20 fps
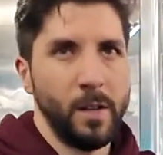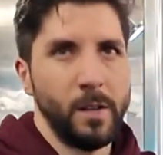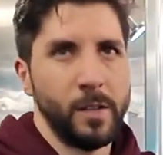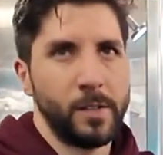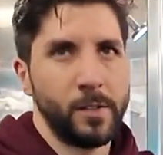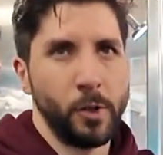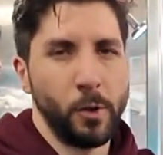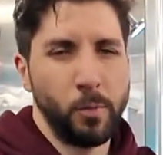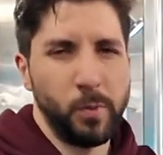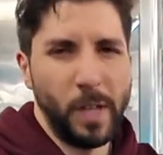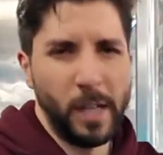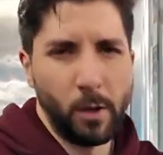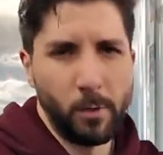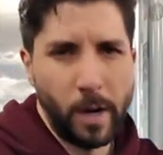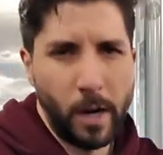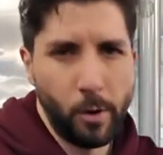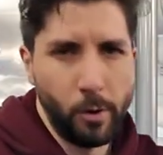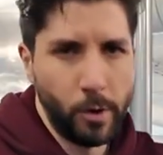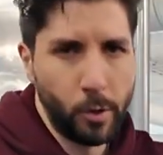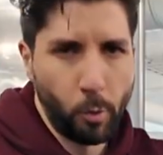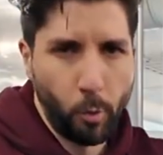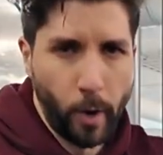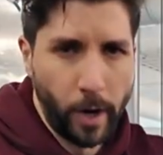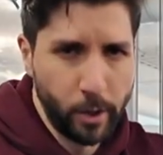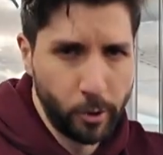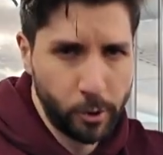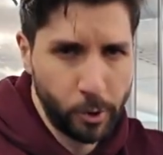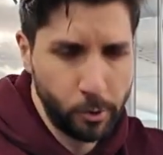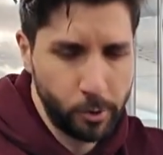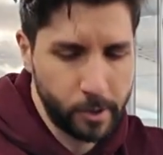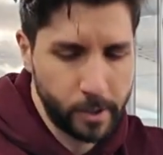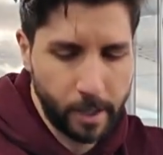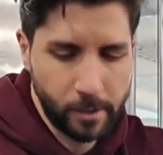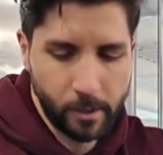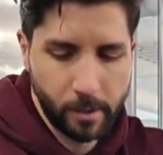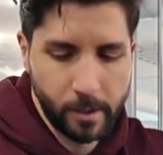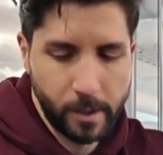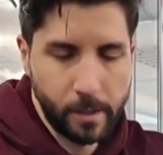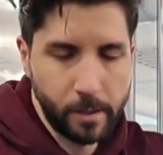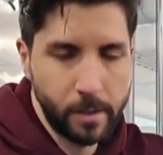So playing around with 1 or 2 sets
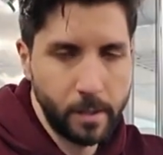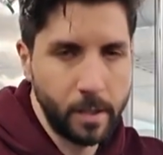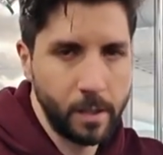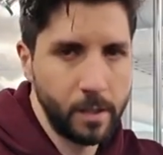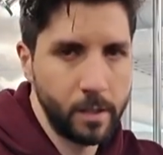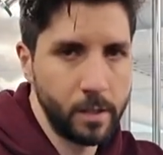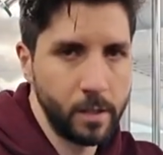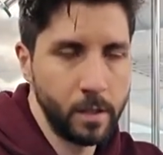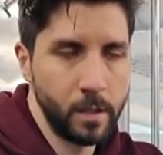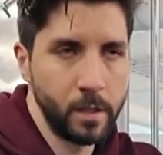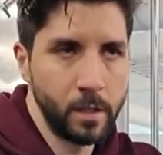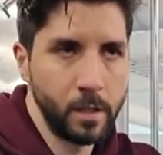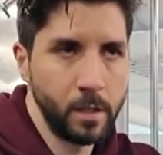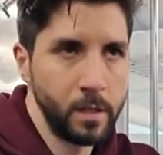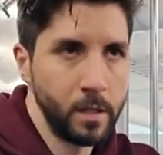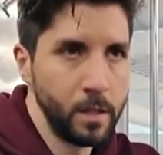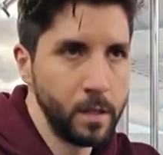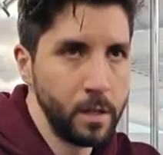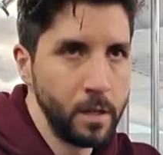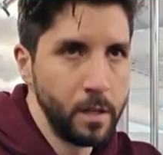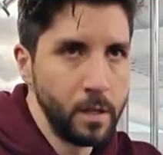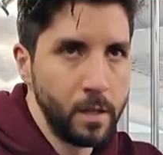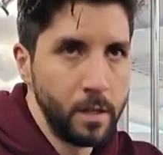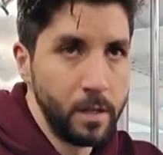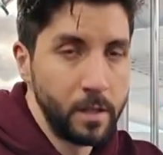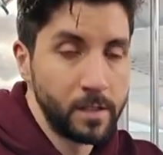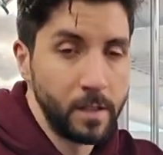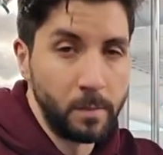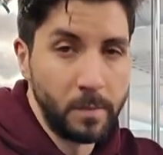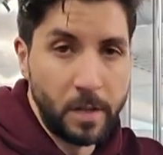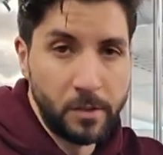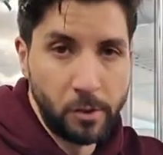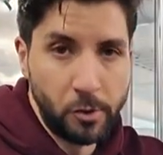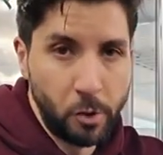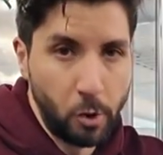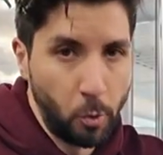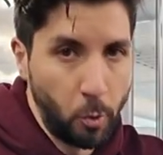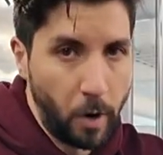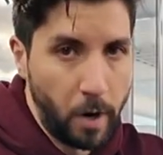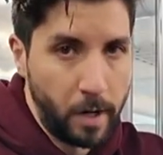on these. Some days I'll
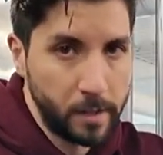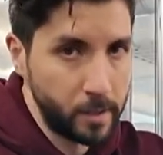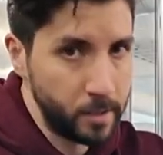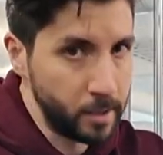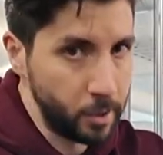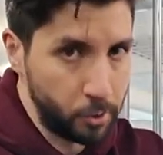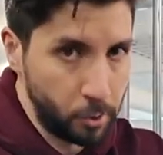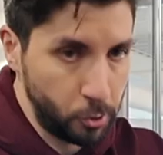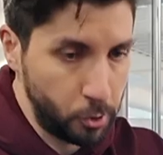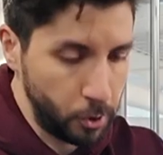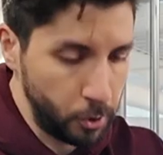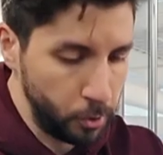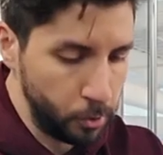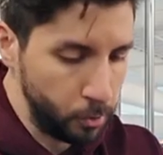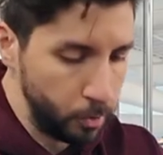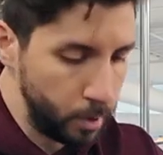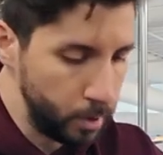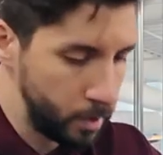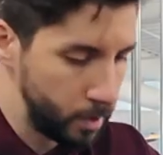do 1, some they'll do 2.